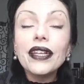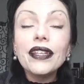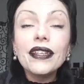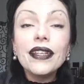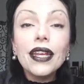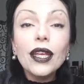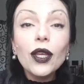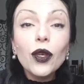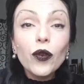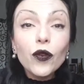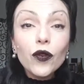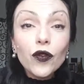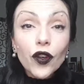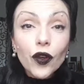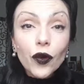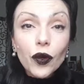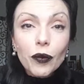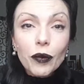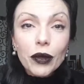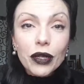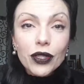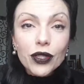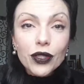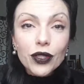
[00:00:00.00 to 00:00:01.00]
But I thank you
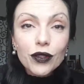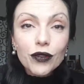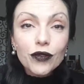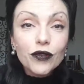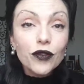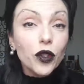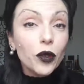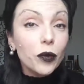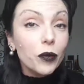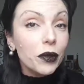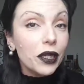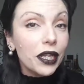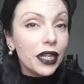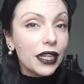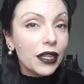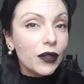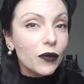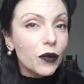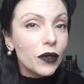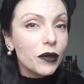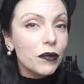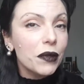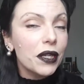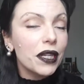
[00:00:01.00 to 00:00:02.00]
very much for
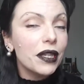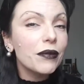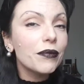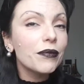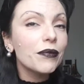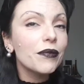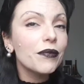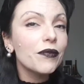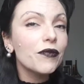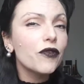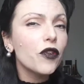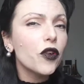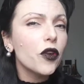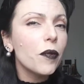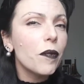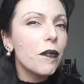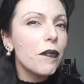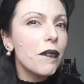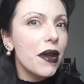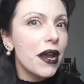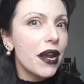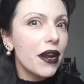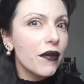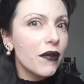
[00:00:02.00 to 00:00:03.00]
being with me,
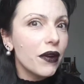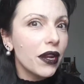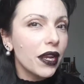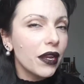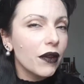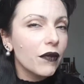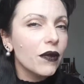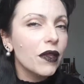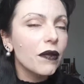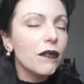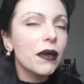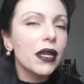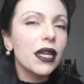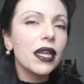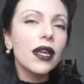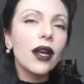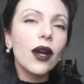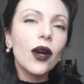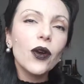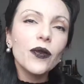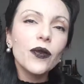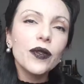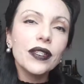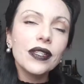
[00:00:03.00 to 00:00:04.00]
for bearing with
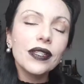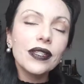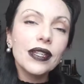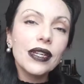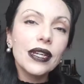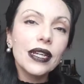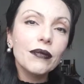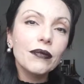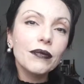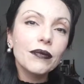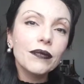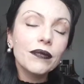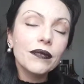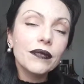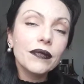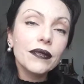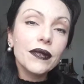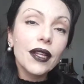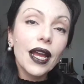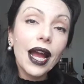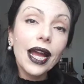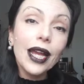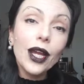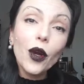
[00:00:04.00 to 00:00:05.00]
me all this time.
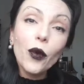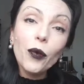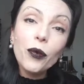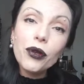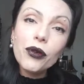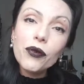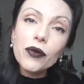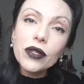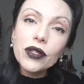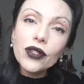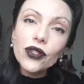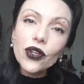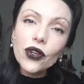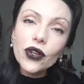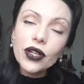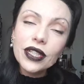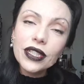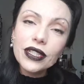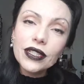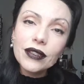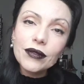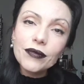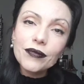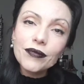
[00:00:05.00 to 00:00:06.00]
I hope you
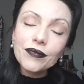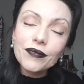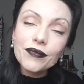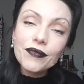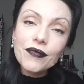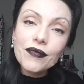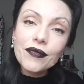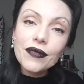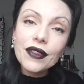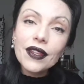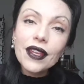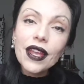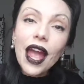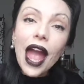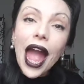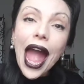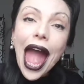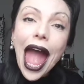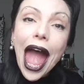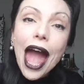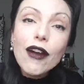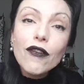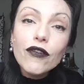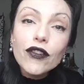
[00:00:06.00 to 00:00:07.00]
enjoy it.
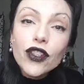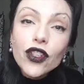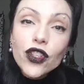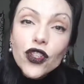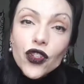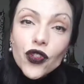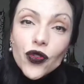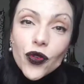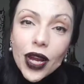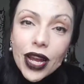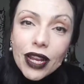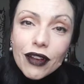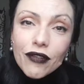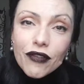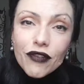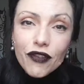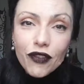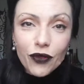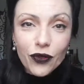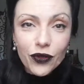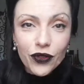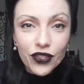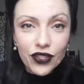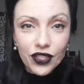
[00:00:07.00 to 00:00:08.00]
Have a
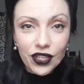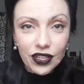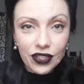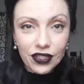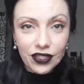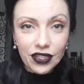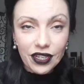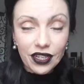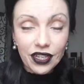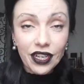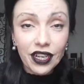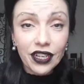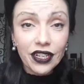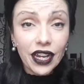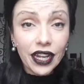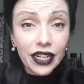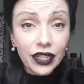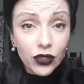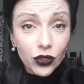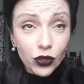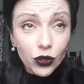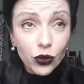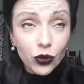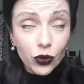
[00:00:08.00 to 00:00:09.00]
dreadful Sunday,
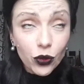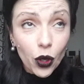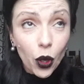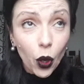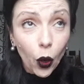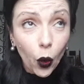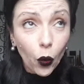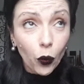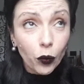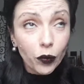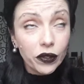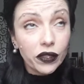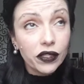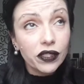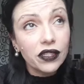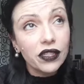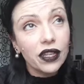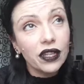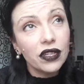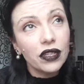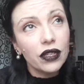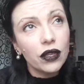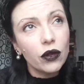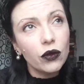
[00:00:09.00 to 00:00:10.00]
and I do hope
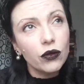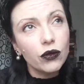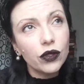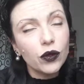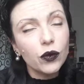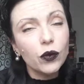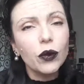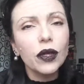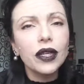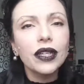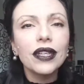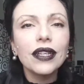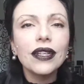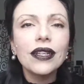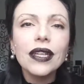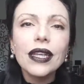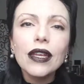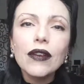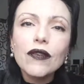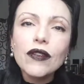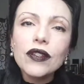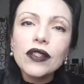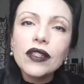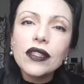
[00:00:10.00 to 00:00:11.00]
the sun goes away
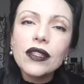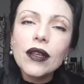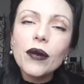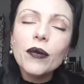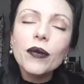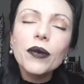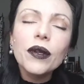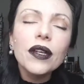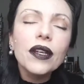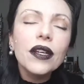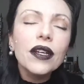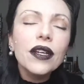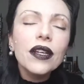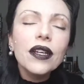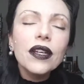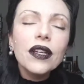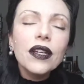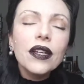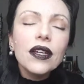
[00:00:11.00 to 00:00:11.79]
and give us some